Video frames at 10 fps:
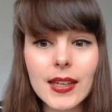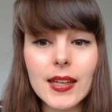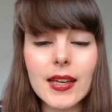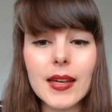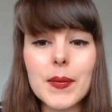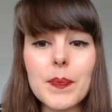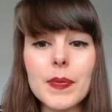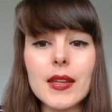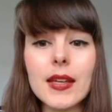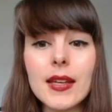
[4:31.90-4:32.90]

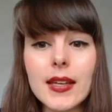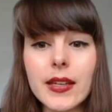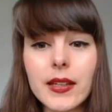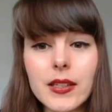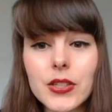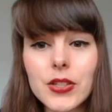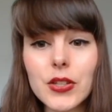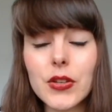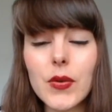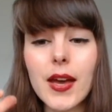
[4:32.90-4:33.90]
In English,
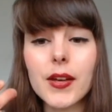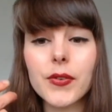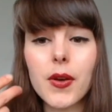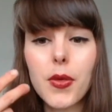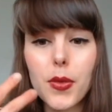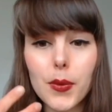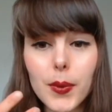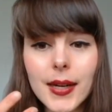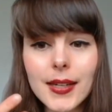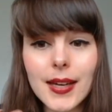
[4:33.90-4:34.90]
you have
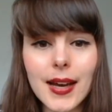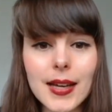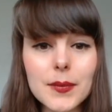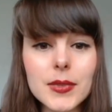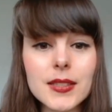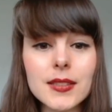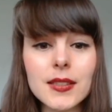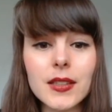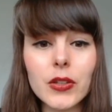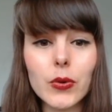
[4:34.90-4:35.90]
3 times
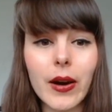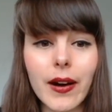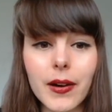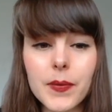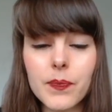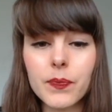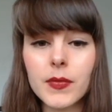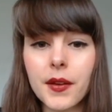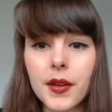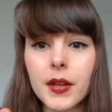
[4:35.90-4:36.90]
you are.
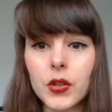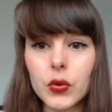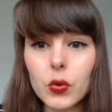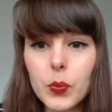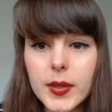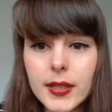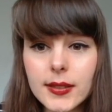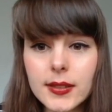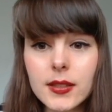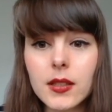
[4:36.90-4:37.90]
Du
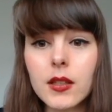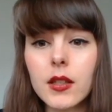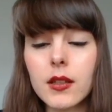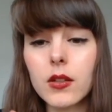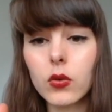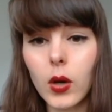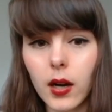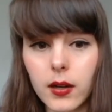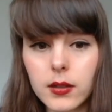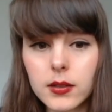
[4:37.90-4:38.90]
bist, you
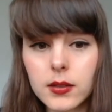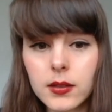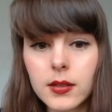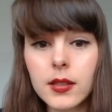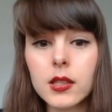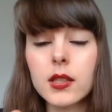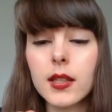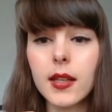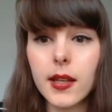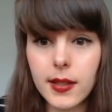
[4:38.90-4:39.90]
are.
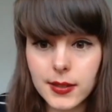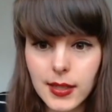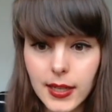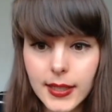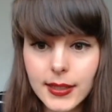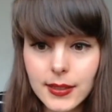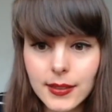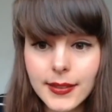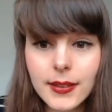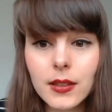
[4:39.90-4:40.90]
Ihr seid,
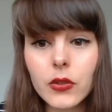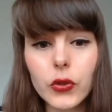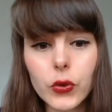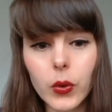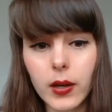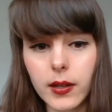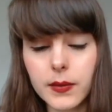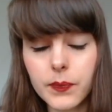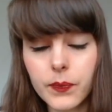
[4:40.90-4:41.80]
you are.